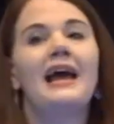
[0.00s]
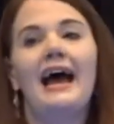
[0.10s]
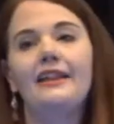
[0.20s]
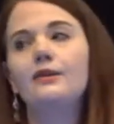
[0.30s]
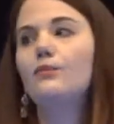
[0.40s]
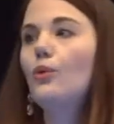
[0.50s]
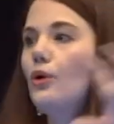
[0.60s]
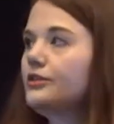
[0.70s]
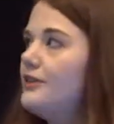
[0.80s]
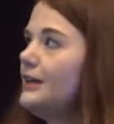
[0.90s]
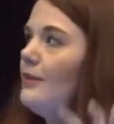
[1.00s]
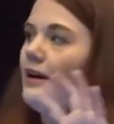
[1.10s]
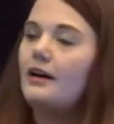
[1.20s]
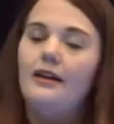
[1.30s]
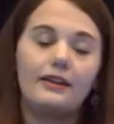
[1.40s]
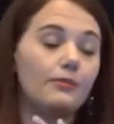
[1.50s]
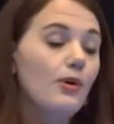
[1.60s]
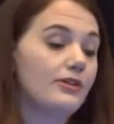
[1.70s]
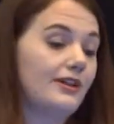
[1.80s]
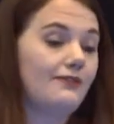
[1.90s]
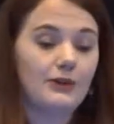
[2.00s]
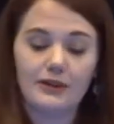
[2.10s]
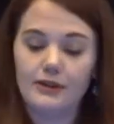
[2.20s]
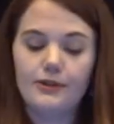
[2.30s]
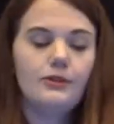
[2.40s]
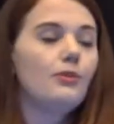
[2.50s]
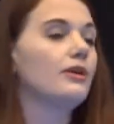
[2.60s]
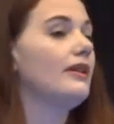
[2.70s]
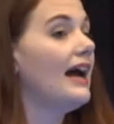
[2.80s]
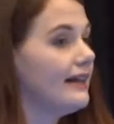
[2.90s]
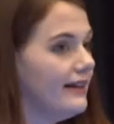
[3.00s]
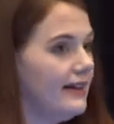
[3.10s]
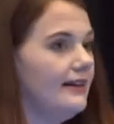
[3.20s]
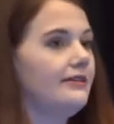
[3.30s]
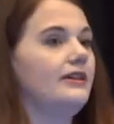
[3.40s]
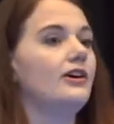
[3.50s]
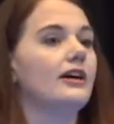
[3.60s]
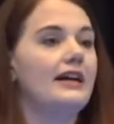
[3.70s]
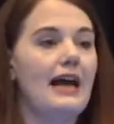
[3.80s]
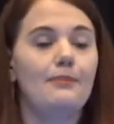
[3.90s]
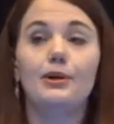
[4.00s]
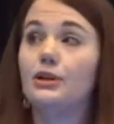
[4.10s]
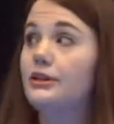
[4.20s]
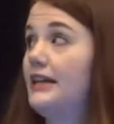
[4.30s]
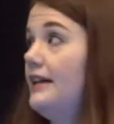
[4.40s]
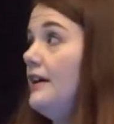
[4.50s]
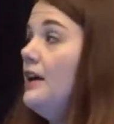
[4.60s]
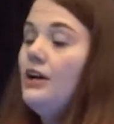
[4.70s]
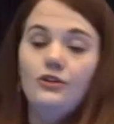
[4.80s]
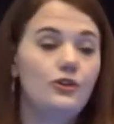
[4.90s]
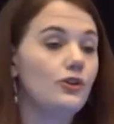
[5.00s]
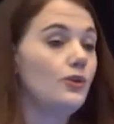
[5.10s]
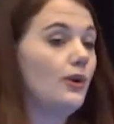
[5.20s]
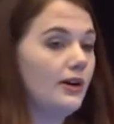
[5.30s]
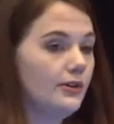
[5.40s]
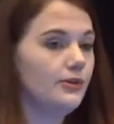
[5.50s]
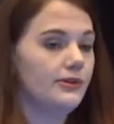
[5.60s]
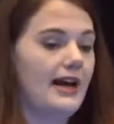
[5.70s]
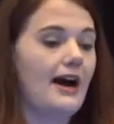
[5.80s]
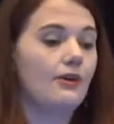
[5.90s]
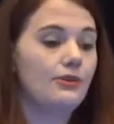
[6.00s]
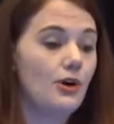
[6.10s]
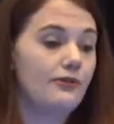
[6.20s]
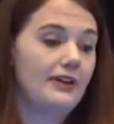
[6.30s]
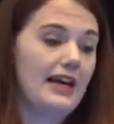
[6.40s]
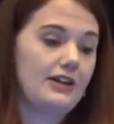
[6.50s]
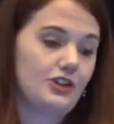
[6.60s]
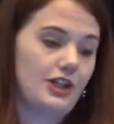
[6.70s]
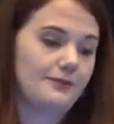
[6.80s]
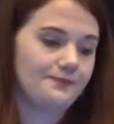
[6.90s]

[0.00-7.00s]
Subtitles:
And the more schema and the more stuff you include, the more likely it is that you're going to get pulled in to a Google Now notification.